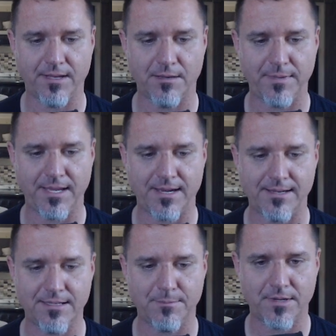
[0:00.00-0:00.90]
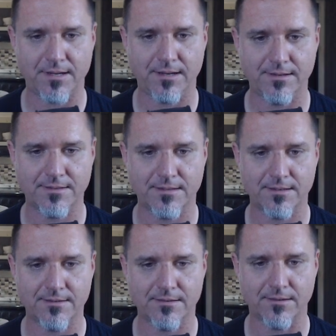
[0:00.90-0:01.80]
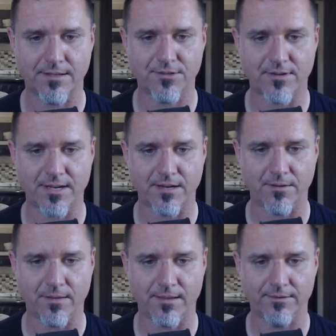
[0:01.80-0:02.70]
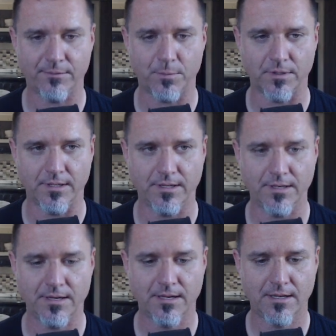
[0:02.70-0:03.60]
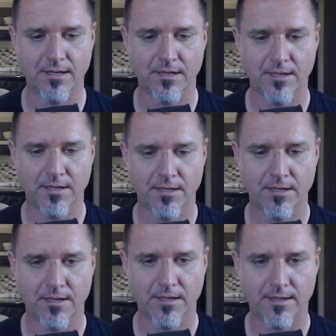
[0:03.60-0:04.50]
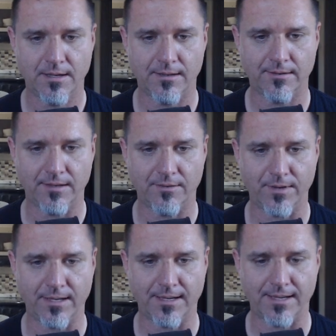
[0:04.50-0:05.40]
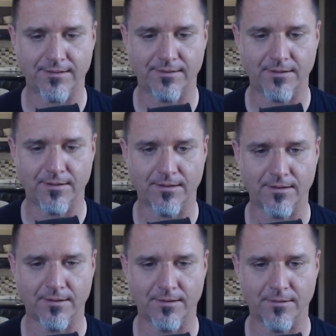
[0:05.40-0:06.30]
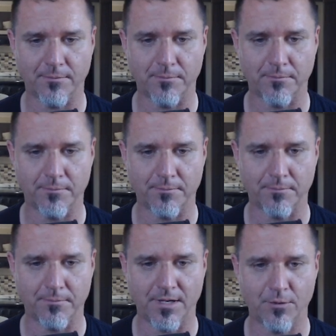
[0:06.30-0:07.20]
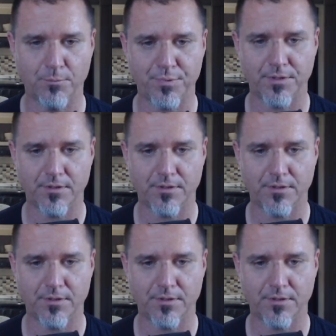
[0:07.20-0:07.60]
going to be icy bodies. So let's try to do this one. And see if we can get some... Nope.